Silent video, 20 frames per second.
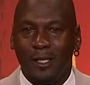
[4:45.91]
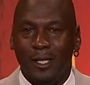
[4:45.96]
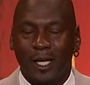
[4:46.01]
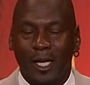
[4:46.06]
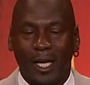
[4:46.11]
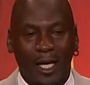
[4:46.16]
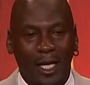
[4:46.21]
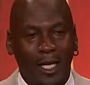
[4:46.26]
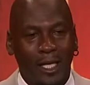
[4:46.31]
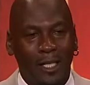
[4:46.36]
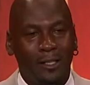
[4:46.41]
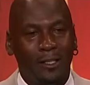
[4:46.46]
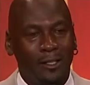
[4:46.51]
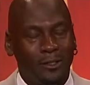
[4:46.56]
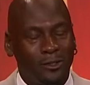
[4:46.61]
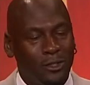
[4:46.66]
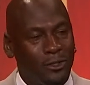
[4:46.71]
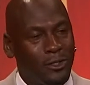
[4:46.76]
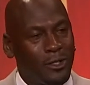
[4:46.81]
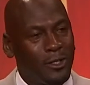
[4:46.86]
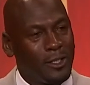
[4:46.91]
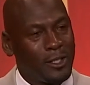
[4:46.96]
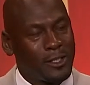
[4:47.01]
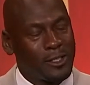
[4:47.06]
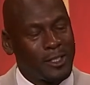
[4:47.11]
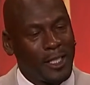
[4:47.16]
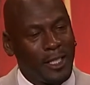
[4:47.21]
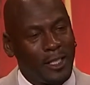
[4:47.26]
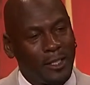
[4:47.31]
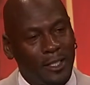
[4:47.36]
And to the
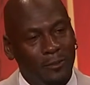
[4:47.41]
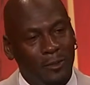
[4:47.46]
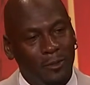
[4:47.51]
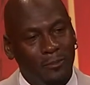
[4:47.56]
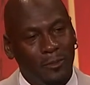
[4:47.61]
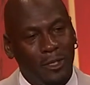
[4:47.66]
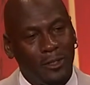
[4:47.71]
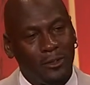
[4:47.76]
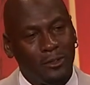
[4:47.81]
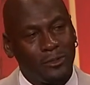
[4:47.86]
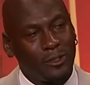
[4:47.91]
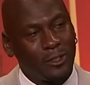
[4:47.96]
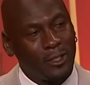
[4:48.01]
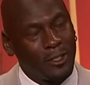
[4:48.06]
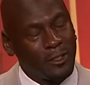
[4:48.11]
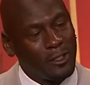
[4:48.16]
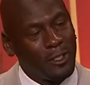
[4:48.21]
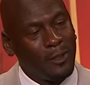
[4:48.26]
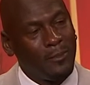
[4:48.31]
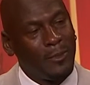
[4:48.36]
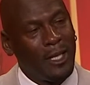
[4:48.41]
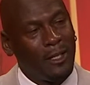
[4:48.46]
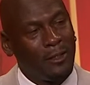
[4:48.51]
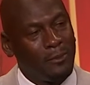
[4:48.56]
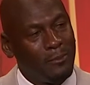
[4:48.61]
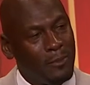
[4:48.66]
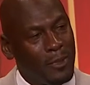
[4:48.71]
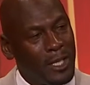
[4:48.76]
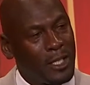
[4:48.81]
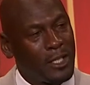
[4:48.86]
extent that my mother used to come out
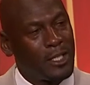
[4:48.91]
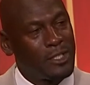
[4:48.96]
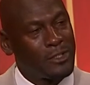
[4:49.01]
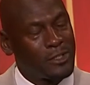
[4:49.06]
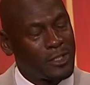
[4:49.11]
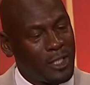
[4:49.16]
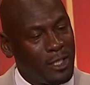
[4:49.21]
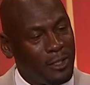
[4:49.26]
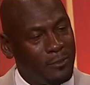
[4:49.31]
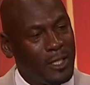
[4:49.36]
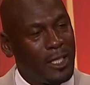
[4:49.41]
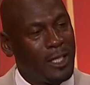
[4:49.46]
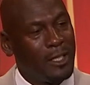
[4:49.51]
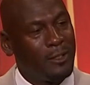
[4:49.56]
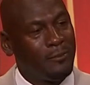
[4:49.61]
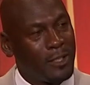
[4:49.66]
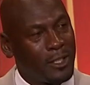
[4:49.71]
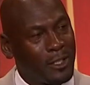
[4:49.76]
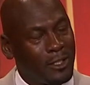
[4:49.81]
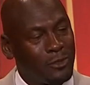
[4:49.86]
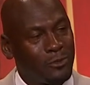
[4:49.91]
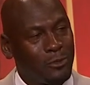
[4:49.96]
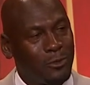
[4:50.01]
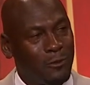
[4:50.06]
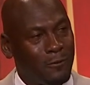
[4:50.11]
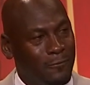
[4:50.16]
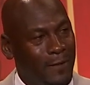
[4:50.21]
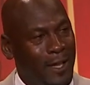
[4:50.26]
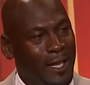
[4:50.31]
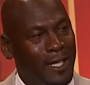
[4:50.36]
and make us come in because we
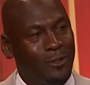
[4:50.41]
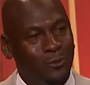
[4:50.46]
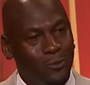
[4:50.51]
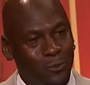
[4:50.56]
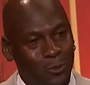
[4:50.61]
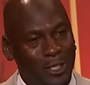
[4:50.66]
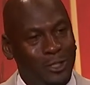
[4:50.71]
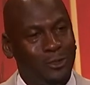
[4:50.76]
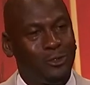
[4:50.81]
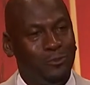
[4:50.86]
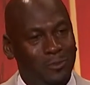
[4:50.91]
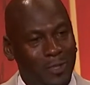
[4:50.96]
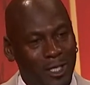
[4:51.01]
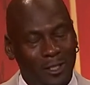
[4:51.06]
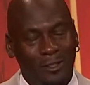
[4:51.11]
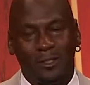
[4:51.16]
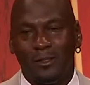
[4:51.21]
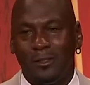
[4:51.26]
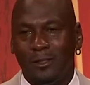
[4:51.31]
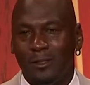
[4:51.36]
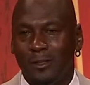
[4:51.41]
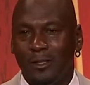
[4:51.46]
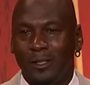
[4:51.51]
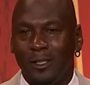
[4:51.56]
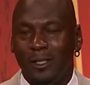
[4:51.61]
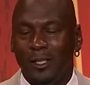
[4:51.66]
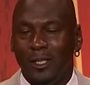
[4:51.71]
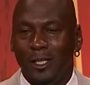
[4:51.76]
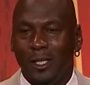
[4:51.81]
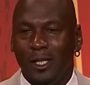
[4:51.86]
were fighting way too much.
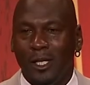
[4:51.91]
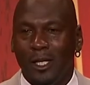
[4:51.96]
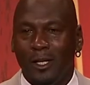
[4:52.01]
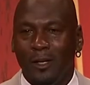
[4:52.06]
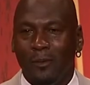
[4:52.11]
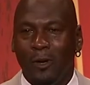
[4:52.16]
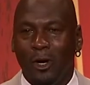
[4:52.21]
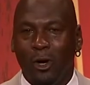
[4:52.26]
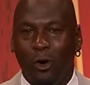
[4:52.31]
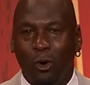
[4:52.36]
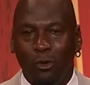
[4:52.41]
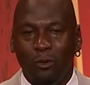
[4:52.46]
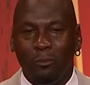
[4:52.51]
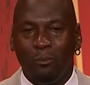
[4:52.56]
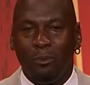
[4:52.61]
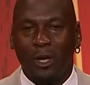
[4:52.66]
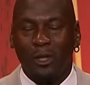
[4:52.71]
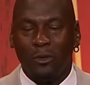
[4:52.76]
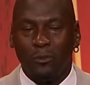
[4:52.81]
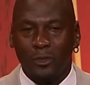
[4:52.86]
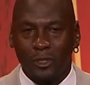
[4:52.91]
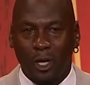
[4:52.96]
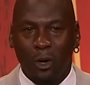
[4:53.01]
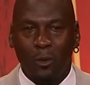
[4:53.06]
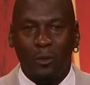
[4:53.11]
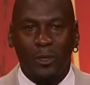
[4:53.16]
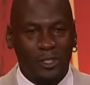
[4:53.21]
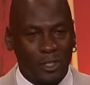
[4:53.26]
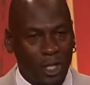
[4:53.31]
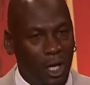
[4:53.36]
And my older brother was
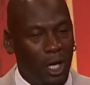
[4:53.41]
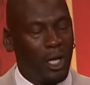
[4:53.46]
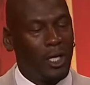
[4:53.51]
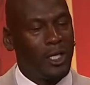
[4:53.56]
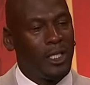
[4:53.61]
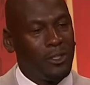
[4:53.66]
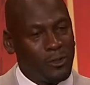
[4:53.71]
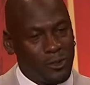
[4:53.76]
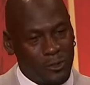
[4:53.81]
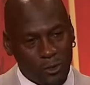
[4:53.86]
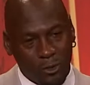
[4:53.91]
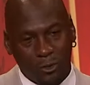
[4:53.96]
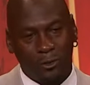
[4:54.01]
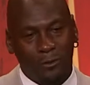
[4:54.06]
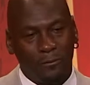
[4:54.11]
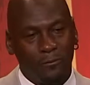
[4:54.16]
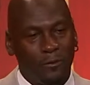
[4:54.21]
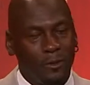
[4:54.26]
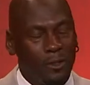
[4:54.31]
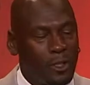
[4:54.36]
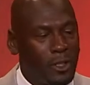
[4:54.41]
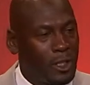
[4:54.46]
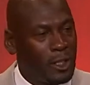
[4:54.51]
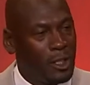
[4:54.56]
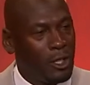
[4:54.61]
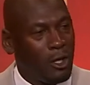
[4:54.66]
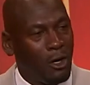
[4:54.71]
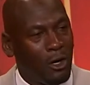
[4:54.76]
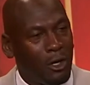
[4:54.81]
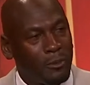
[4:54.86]
always gone. He served in
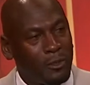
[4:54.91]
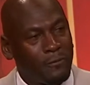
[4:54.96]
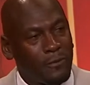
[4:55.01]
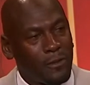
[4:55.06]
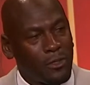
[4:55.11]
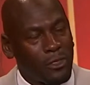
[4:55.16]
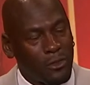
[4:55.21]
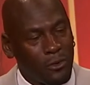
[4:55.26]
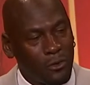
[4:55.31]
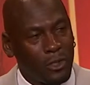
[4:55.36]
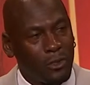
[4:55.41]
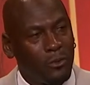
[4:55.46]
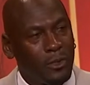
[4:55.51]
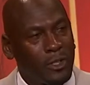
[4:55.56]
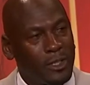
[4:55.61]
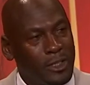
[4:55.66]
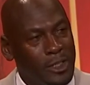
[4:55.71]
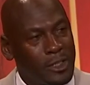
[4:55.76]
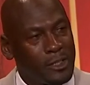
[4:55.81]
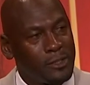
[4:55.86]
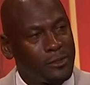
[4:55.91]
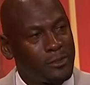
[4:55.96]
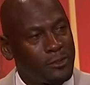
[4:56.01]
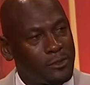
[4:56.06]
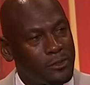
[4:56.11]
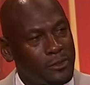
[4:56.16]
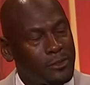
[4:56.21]
the Army for 31 years.